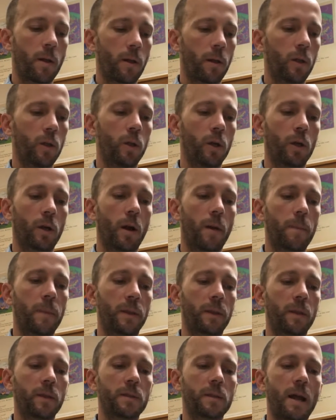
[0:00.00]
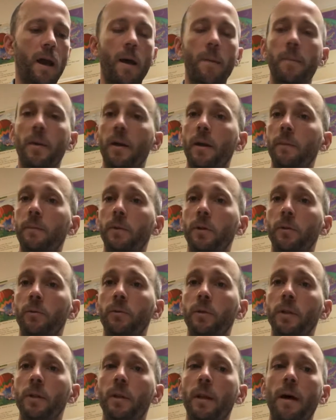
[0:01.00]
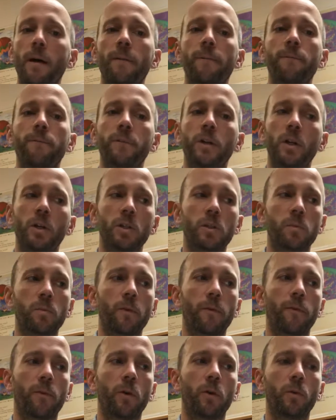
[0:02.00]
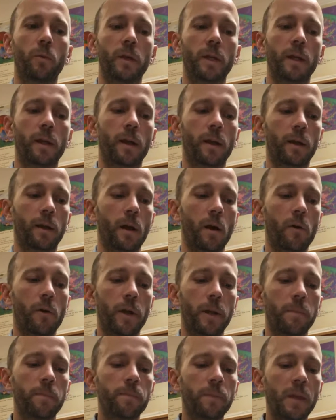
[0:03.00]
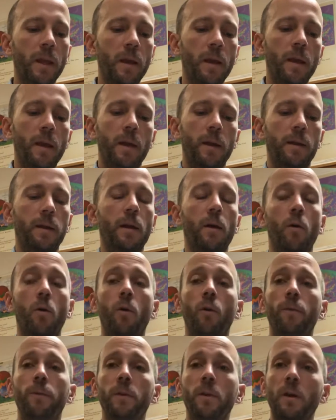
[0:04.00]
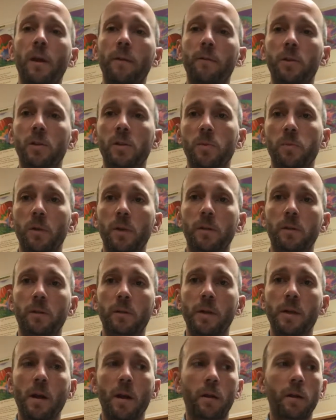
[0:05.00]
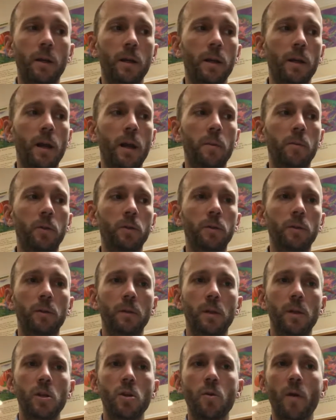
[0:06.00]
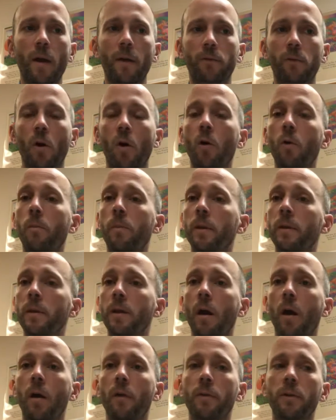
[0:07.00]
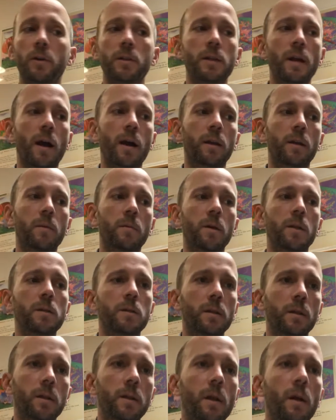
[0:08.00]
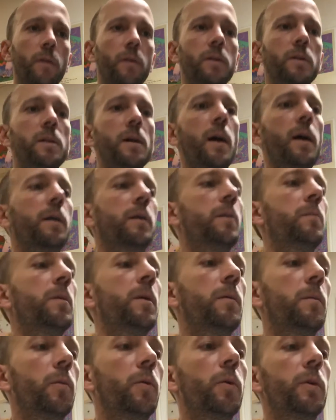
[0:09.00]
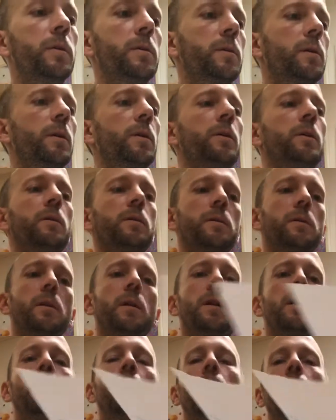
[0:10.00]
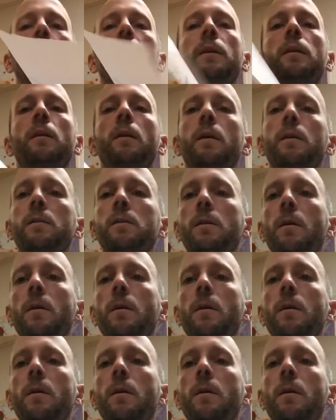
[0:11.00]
look up at the top, and I'm going to read aloud first before we get going. Now hopefully you have your split screen already enabled, and you have to open the other document, and the other document, boys and girls, is going to look like this. Now